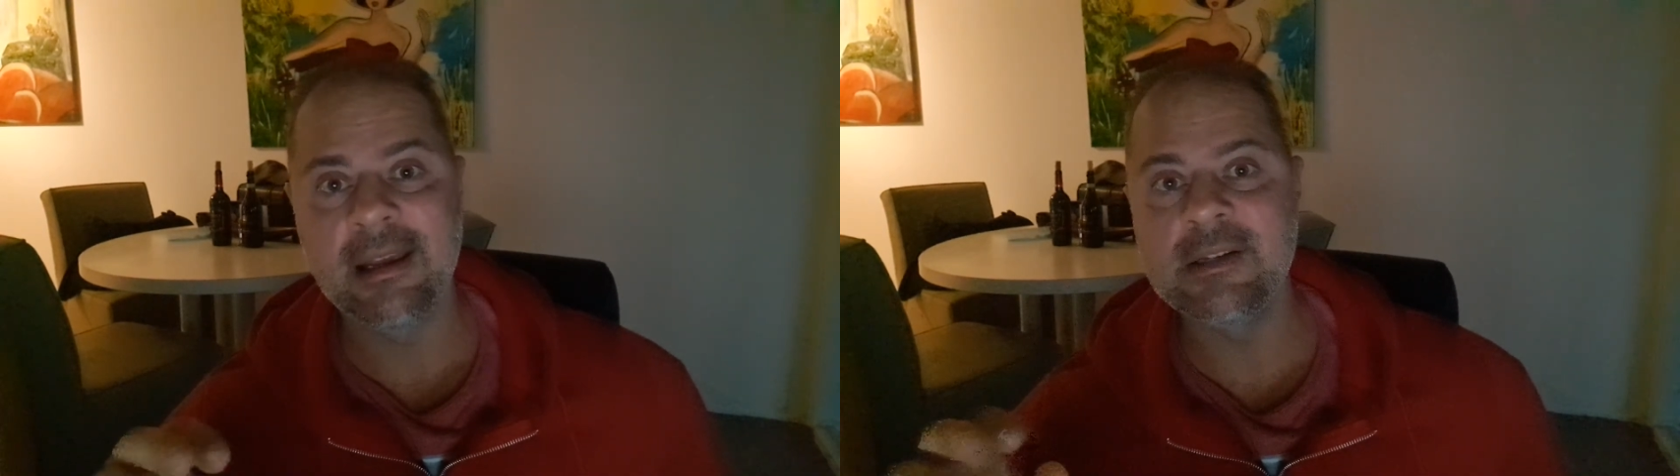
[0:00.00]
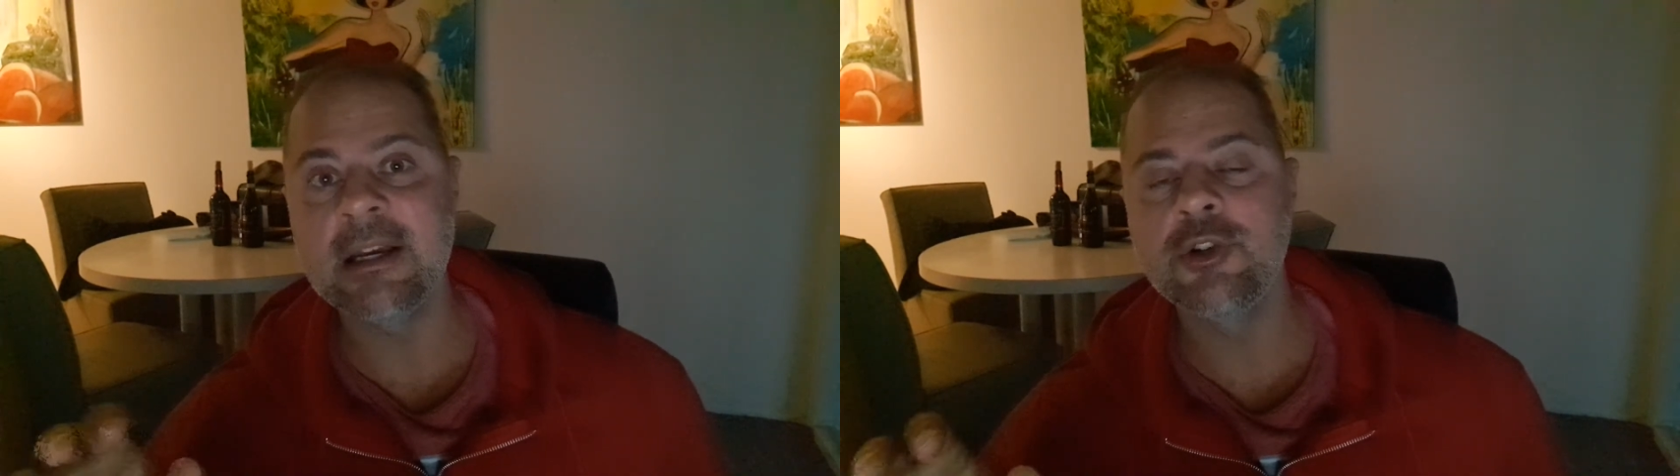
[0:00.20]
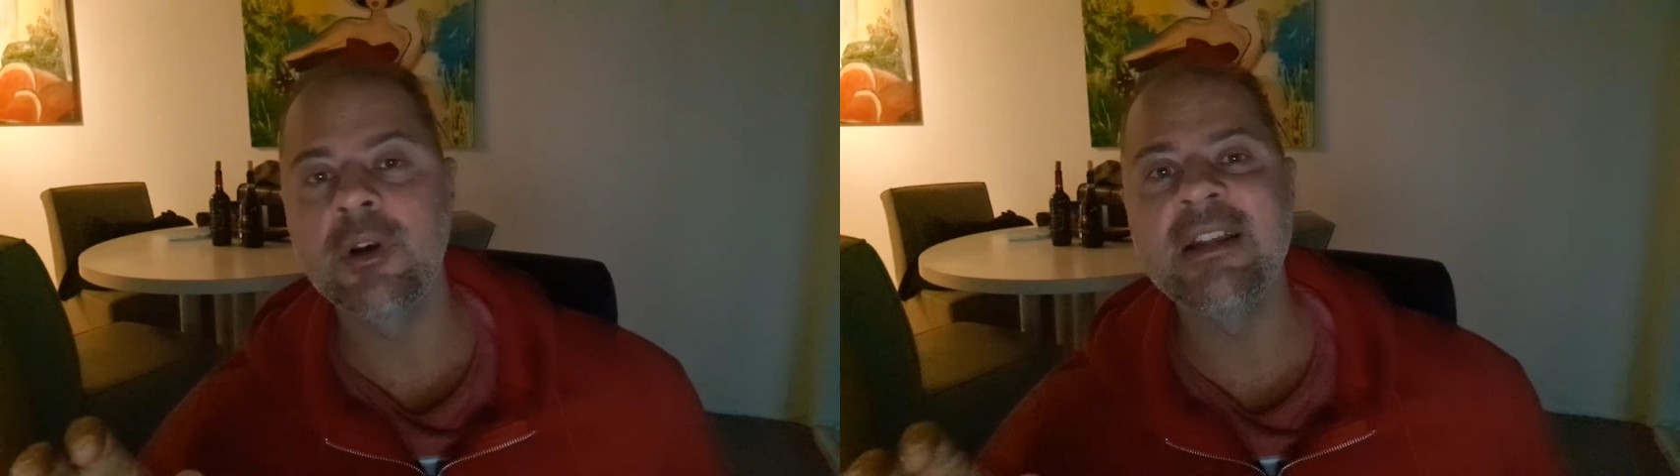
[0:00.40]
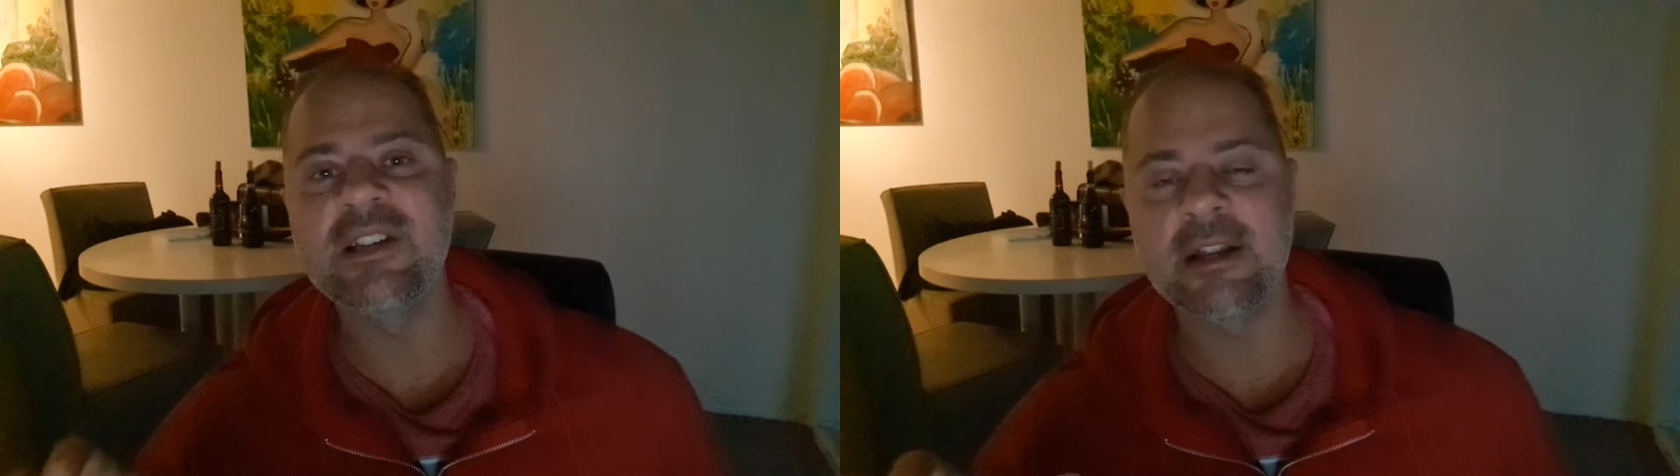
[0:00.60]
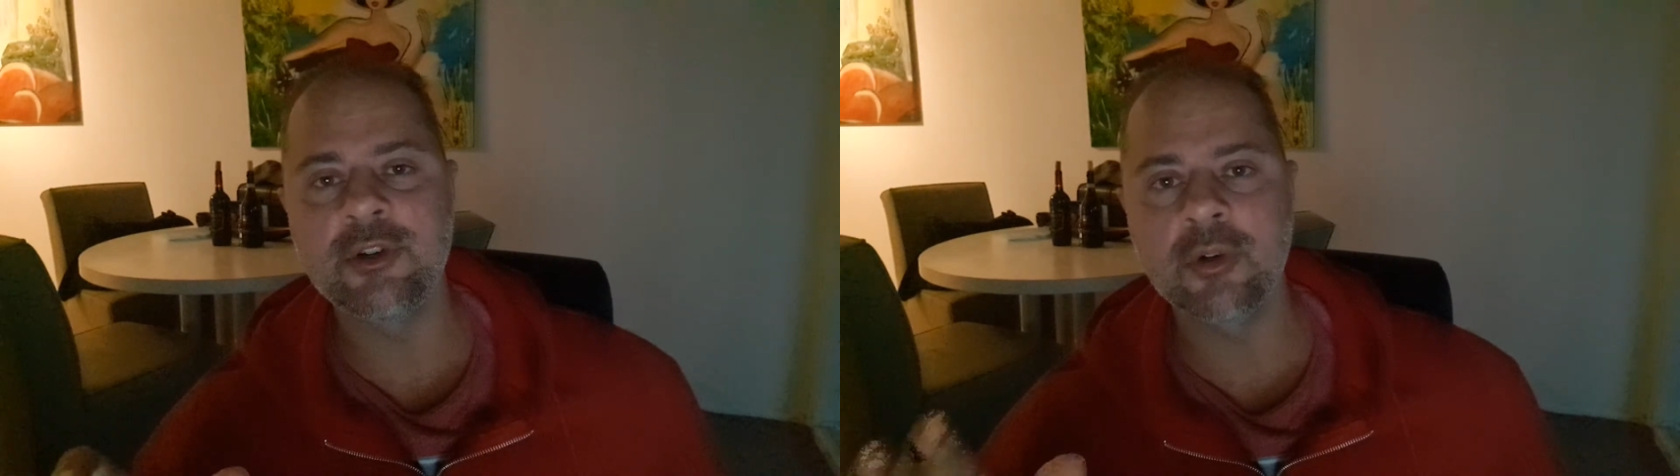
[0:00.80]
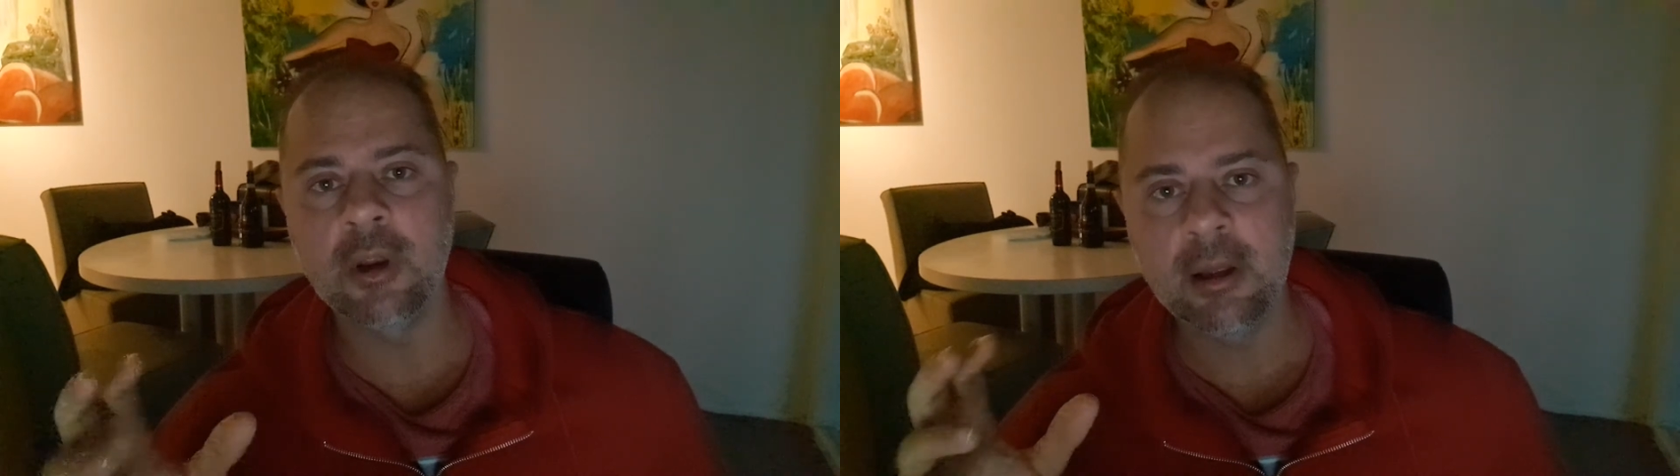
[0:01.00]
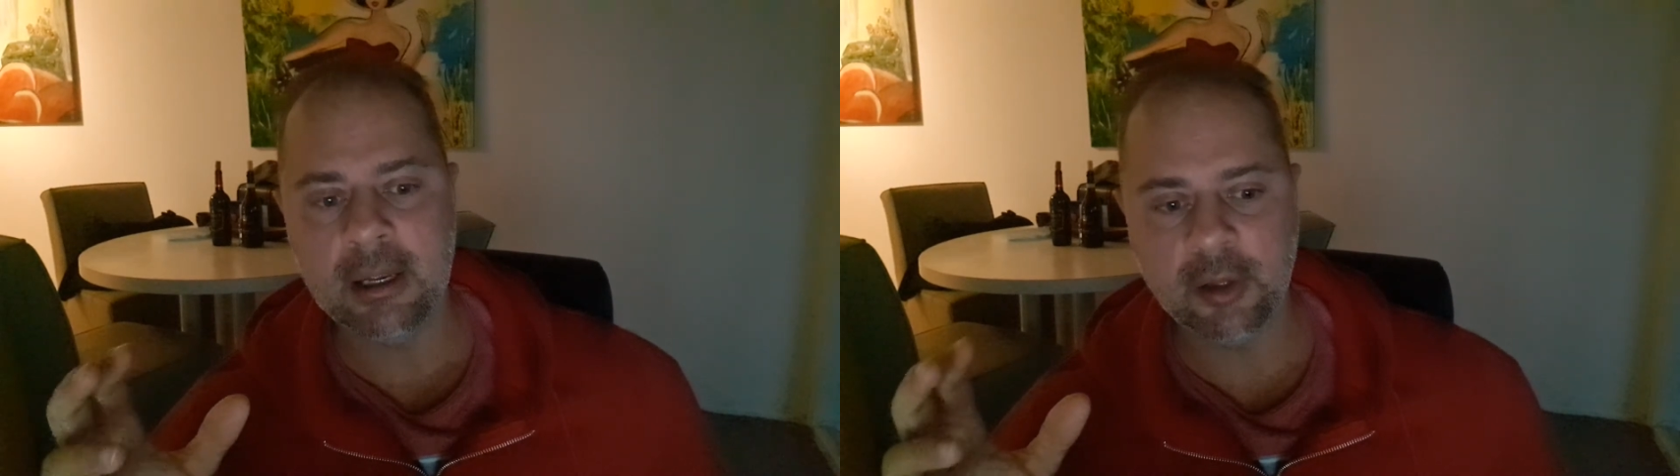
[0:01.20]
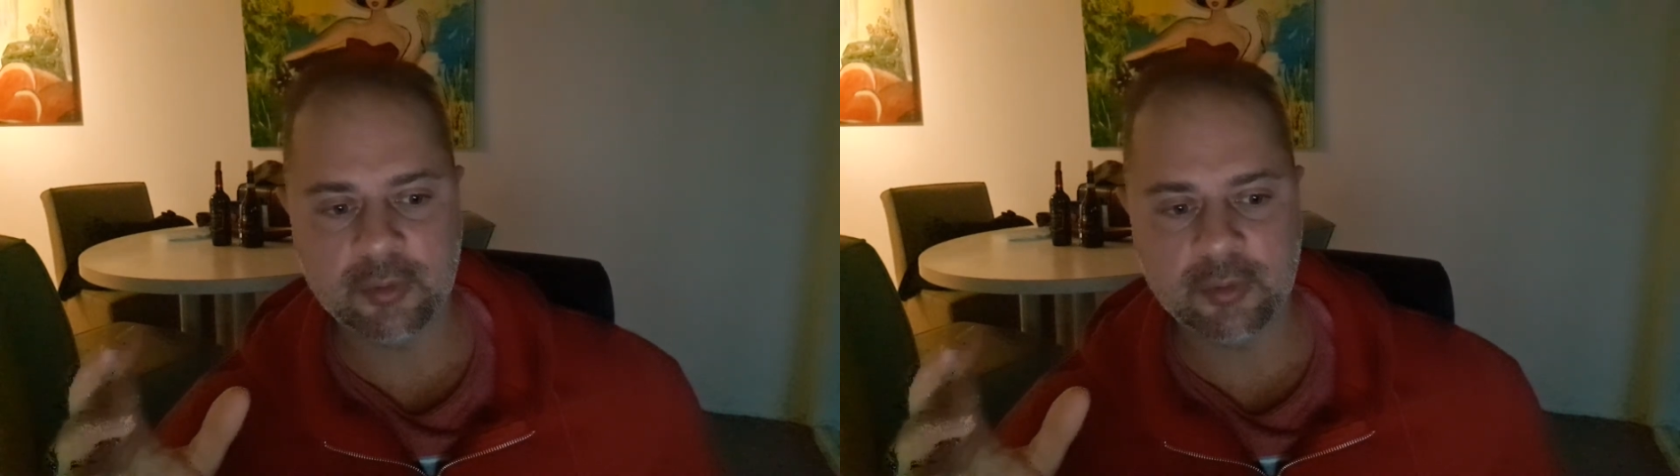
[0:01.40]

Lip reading: it's actually essential in